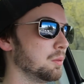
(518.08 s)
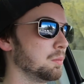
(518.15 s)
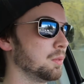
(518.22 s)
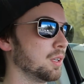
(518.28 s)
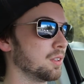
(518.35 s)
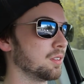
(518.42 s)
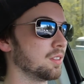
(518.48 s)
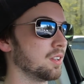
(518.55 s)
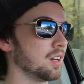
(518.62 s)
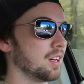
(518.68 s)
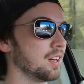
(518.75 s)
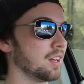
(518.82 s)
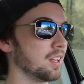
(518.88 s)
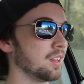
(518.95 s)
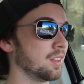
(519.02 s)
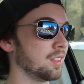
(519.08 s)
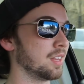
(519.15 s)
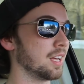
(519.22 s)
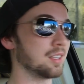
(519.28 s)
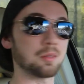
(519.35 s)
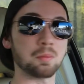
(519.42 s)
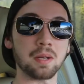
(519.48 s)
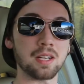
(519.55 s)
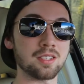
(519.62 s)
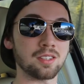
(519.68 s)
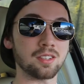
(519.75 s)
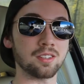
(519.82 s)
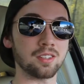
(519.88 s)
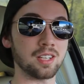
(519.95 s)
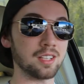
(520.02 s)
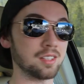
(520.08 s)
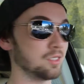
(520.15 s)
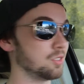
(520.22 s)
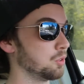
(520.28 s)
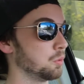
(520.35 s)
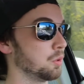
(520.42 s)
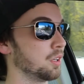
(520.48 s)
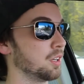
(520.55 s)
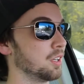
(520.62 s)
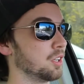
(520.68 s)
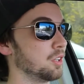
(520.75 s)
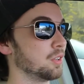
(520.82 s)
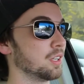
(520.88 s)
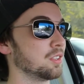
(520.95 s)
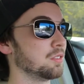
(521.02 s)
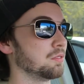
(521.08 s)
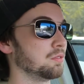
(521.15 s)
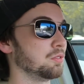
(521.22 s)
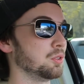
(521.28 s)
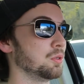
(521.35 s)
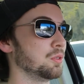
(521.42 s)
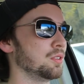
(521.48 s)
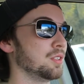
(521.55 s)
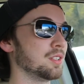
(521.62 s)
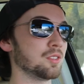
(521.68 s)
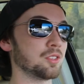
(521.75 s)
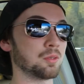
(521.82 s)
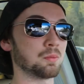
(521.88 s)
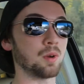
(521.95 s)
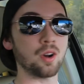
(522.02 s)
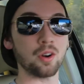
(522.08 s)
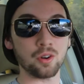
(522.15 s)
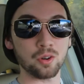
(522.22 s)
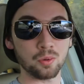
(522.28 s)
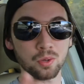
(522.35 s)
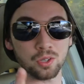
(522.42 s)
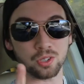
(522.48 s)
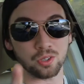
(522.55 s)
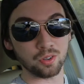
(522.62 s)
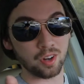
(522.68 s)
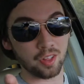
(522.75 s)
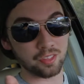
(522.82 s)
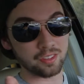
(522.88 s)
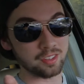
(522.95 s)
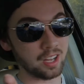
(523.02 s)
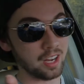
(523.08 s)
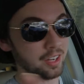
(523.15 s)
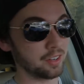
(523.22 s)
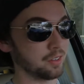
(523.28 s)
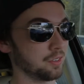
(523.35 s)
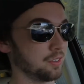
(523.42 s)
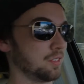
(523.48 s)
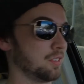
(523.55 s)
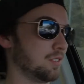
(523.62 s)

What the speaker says: But that's basically it. So we're gonna go get some fuel, and tomorrow we're going on the dyno.